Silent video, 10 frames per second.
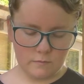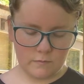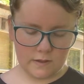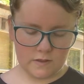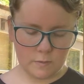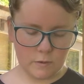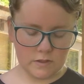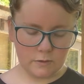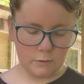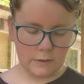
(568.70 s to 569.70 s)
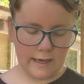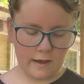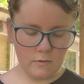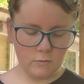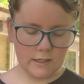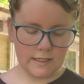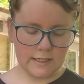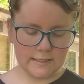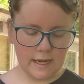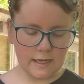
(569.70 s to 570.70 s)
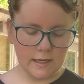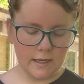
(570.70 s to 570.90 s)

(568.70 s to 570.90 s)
and spoke to you. Yeah? What did he say?